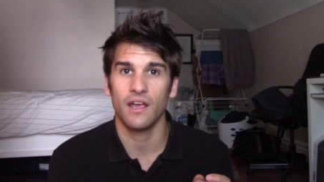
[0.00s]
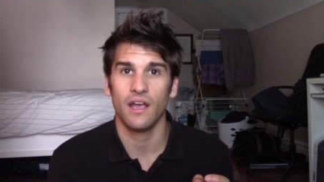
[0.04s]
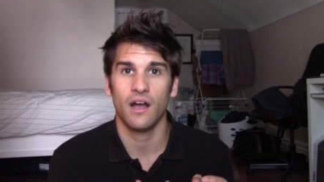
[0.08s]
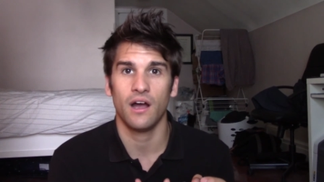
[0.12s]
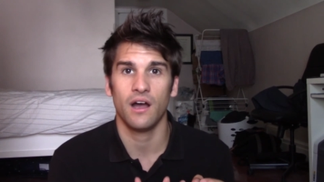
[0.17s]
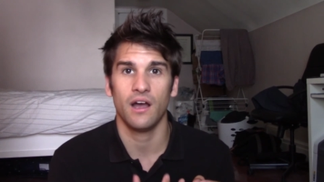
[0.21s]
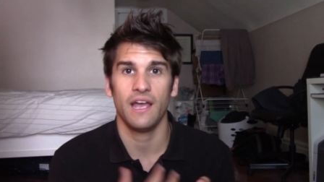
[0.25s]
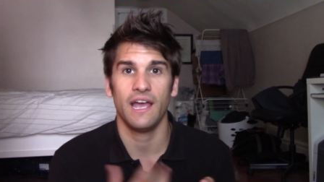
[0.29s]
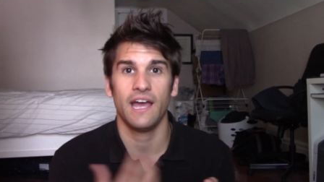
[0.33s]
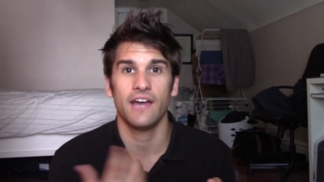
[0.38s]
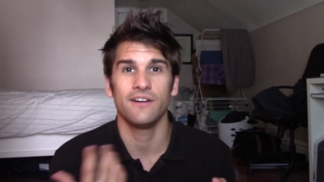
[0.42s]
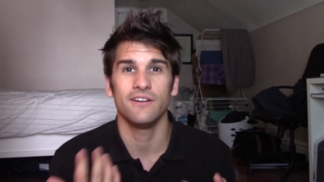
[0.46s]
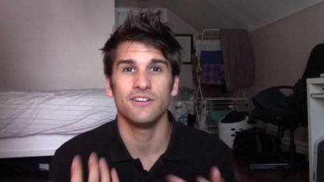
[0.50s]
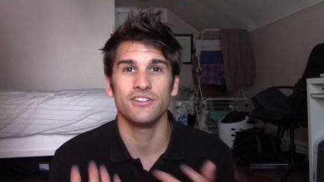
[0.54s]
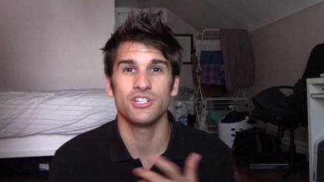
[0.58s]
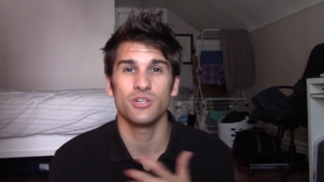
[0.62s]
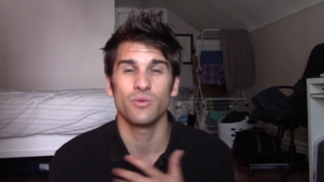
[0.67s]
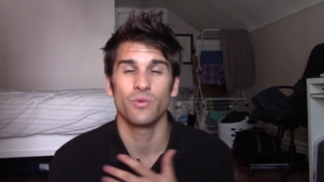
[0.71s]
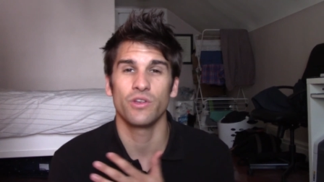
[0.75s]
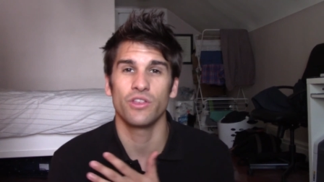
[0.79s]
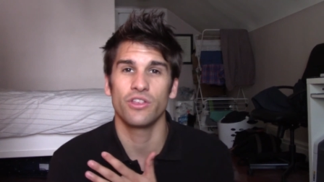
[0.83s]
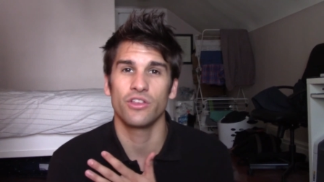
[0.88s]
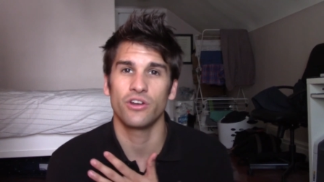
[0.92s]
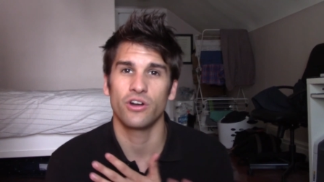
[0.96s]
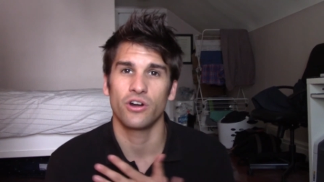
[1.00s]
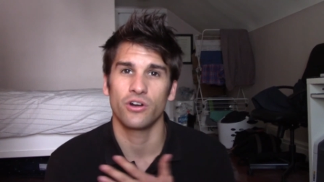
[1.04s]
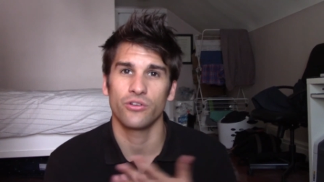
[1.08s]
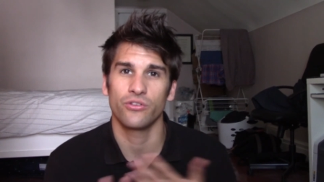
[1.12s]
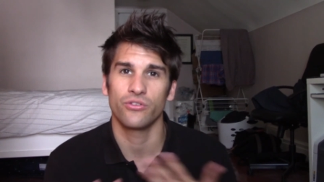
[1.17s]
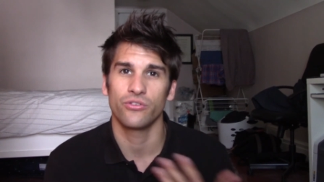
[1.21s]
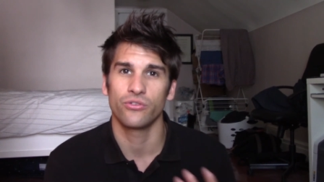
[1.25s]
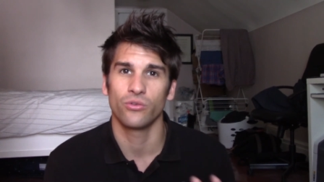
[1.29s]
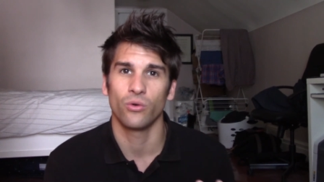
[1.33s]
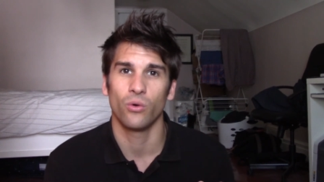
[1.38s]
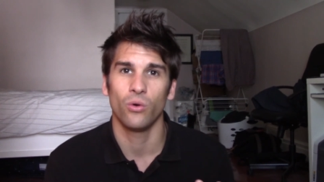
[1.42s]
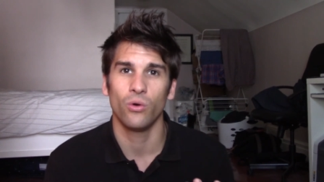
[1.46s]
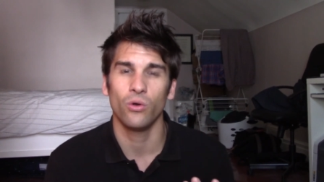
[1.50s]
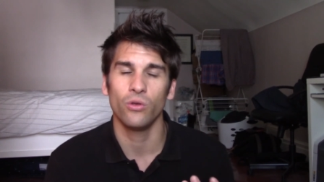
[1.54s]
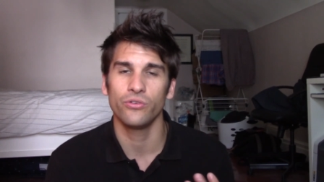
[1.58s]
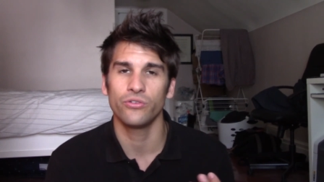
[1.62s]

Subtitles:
energy within our soul,